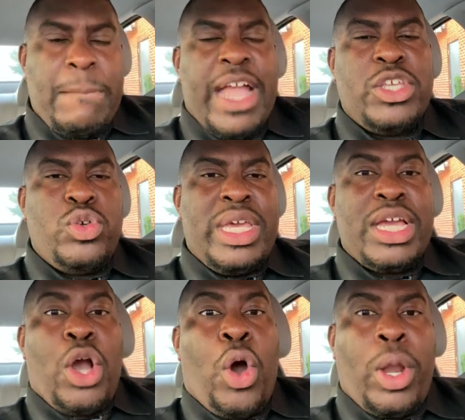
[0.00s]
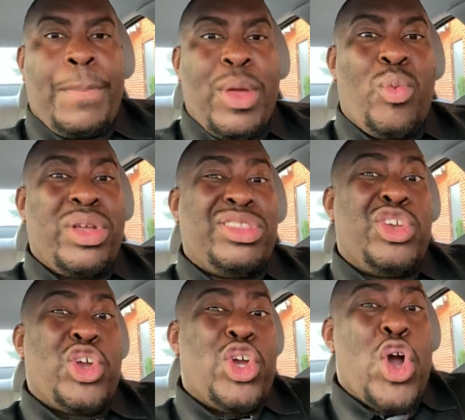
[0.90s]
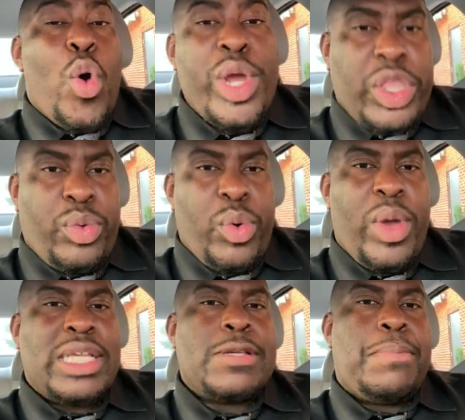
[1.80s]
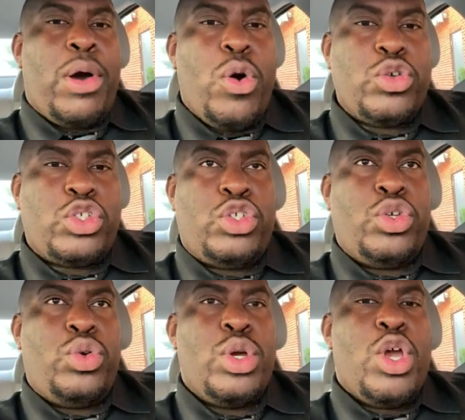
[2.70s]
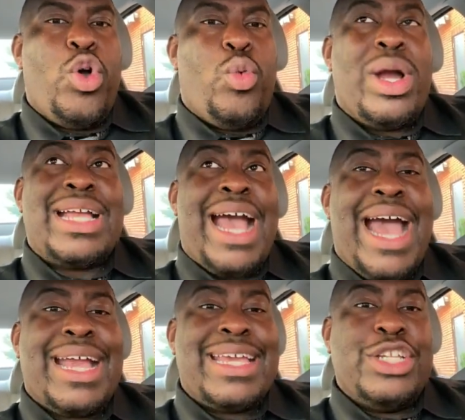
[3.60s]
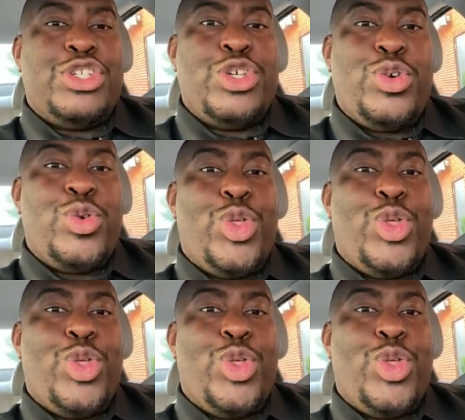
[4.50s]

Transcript: and you get caught up in what you're going through as opposed to what God can do